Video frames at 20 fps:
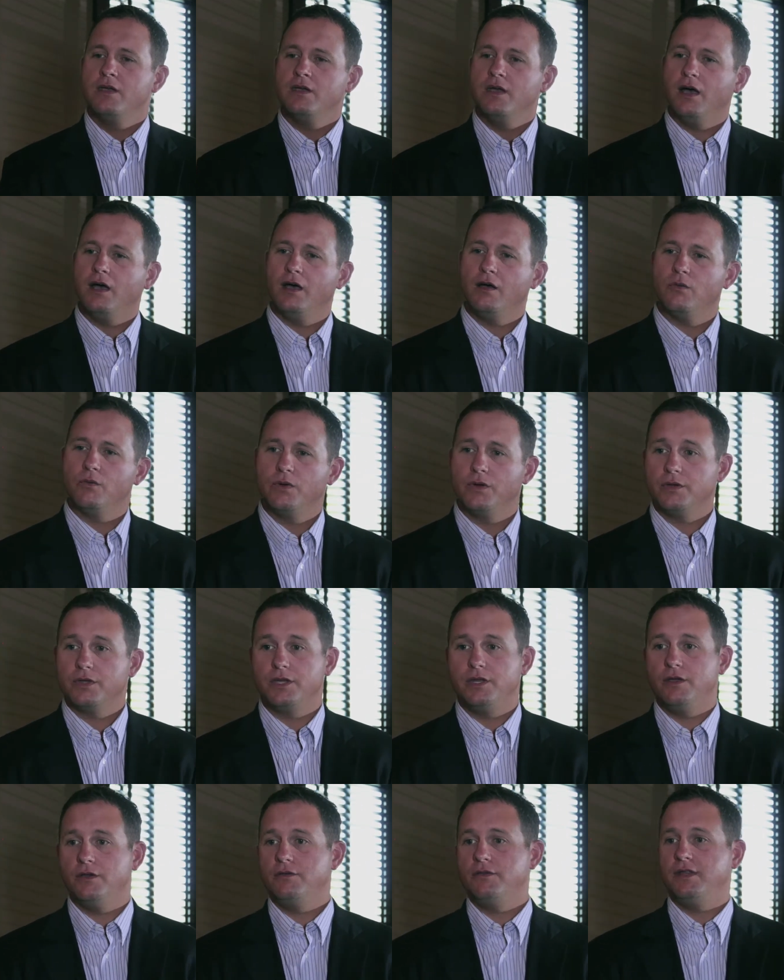
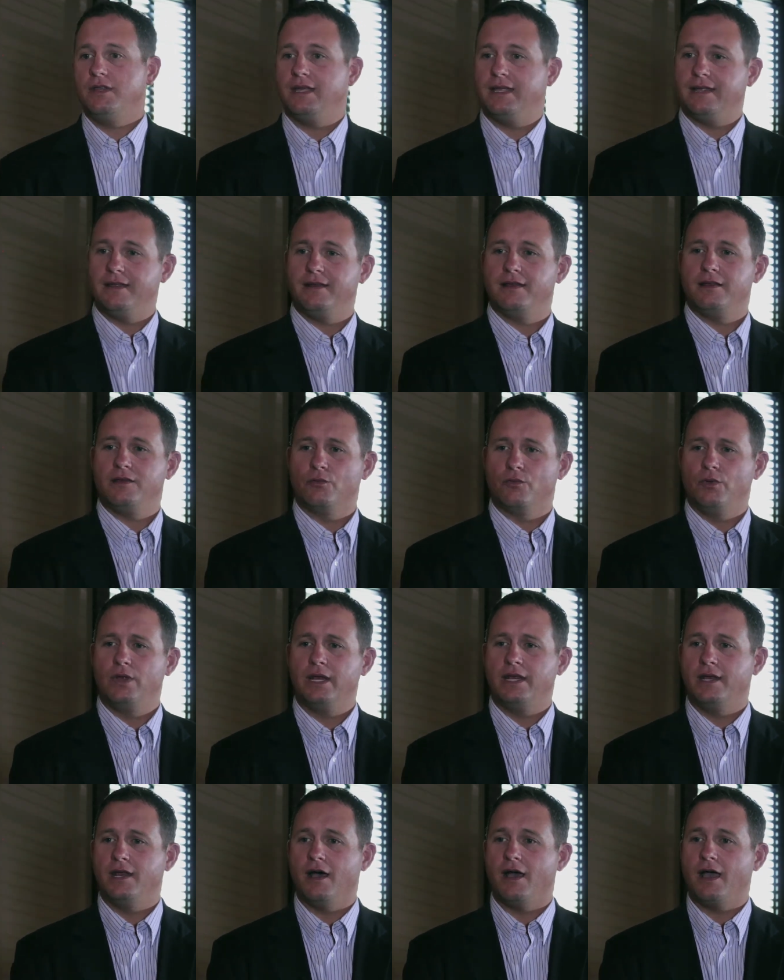
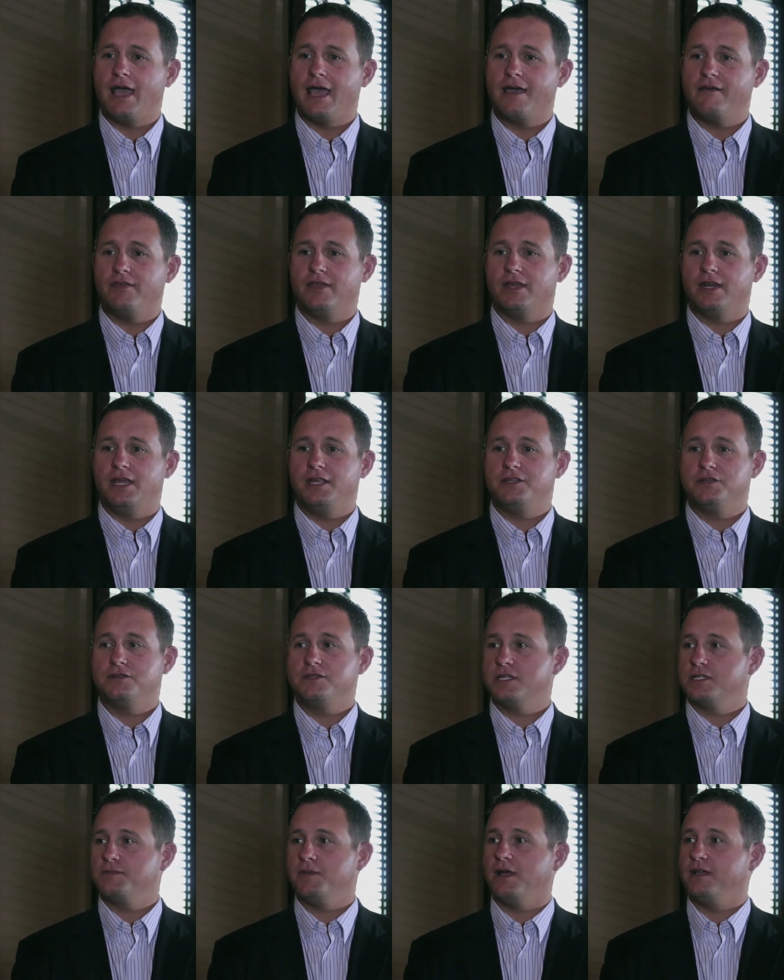Really not having an
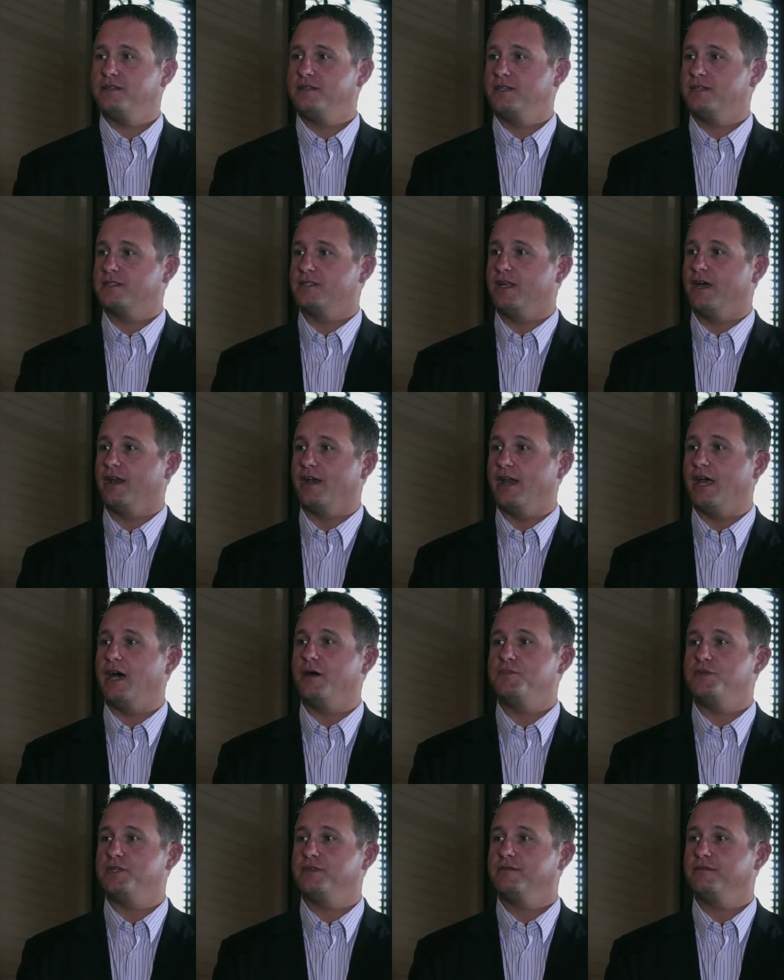HO6 policy is not an
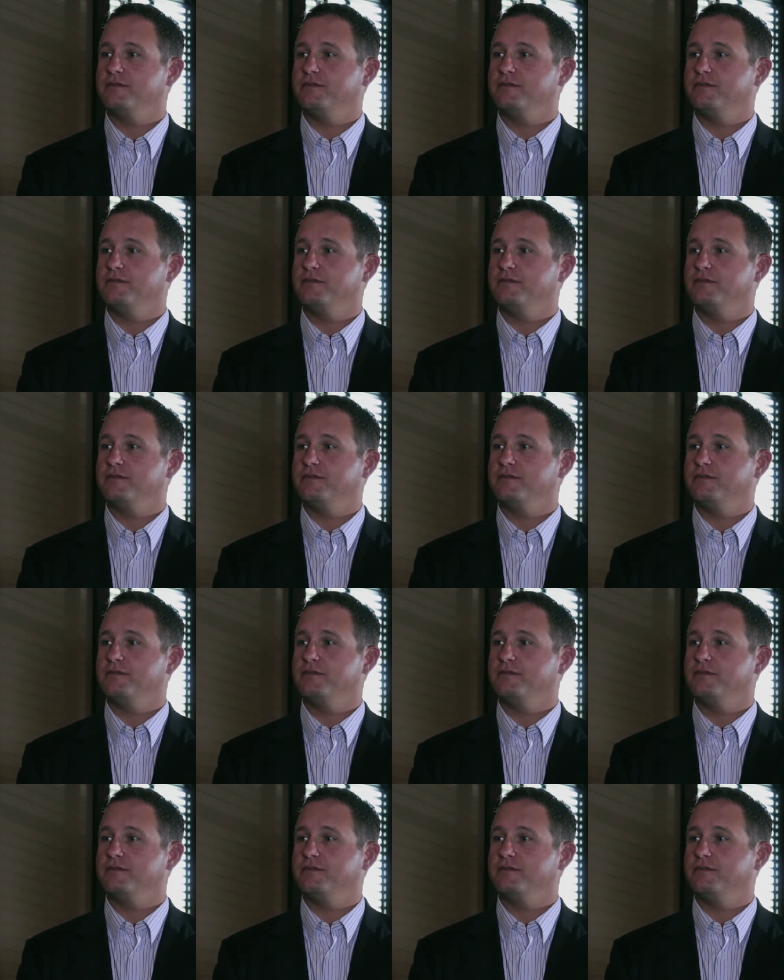option.